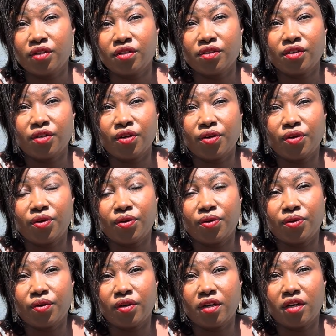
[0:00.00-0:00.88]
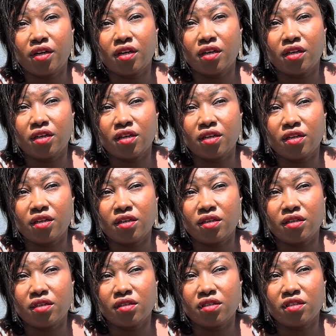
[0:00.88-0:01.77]
So
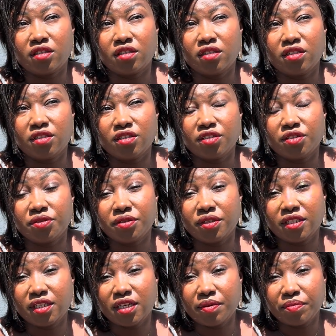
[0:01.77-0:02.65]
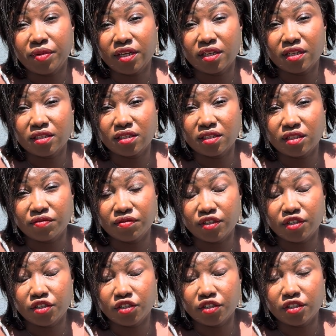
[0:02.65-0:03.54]
the reason I'm making this
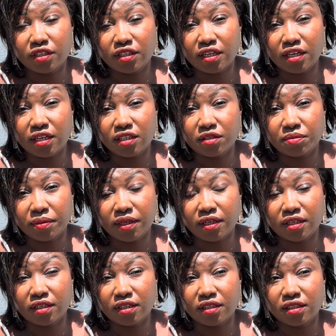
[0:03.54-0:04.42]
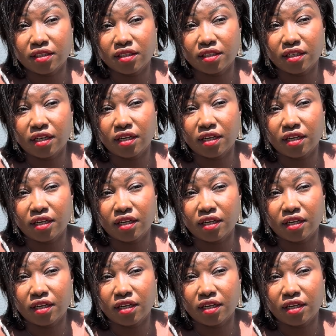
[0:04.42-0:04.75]
video today is because